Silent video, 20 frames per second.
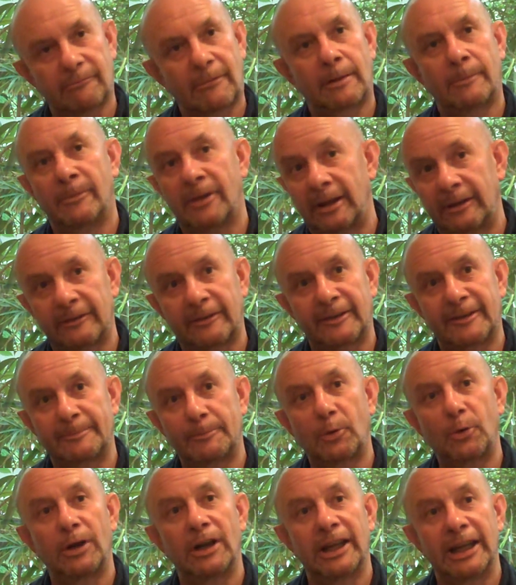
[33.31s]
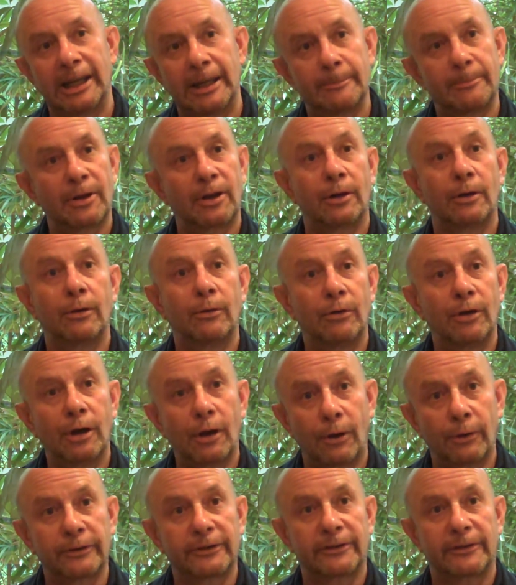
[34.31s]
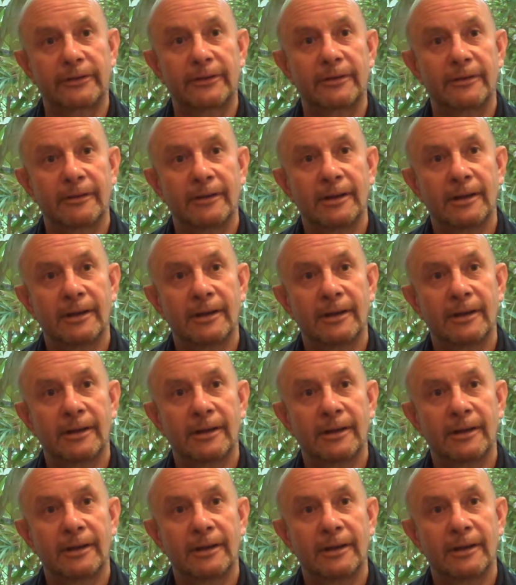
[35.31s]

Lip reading: and there's a spoiler here, but who lost